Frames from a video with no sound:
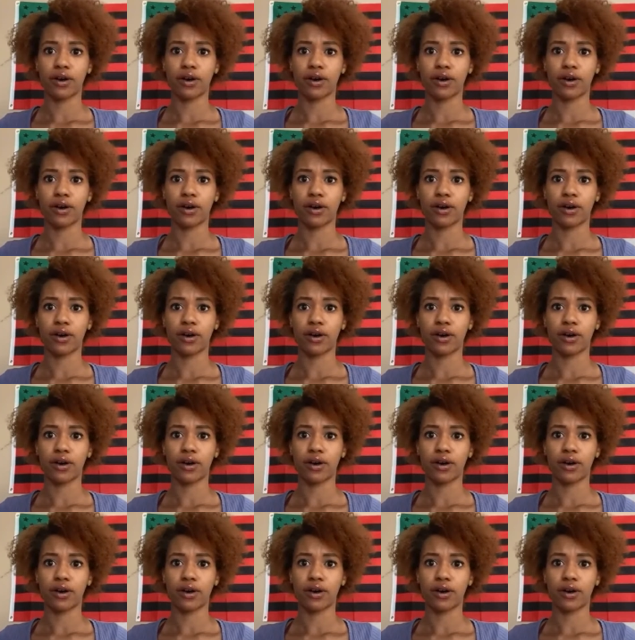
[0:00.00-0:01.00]

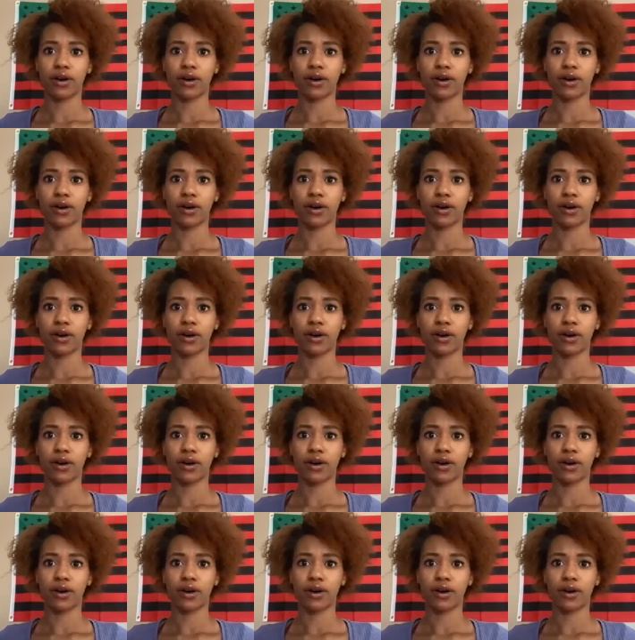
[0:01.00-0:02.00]

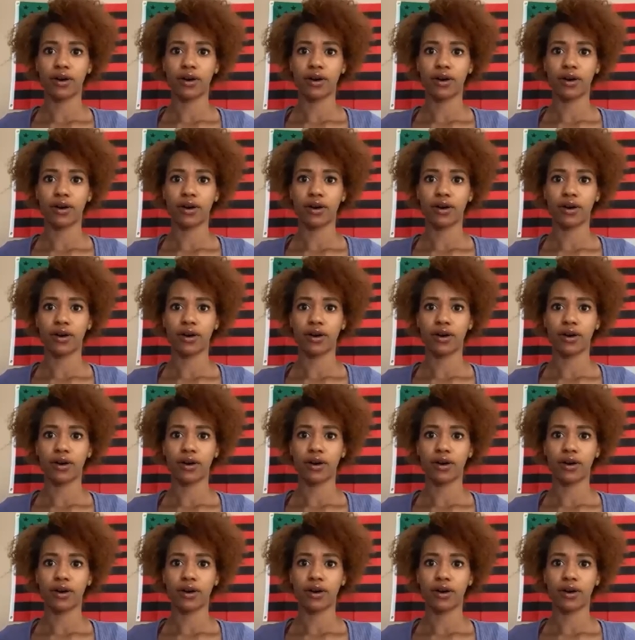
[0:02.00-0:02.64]
(silence)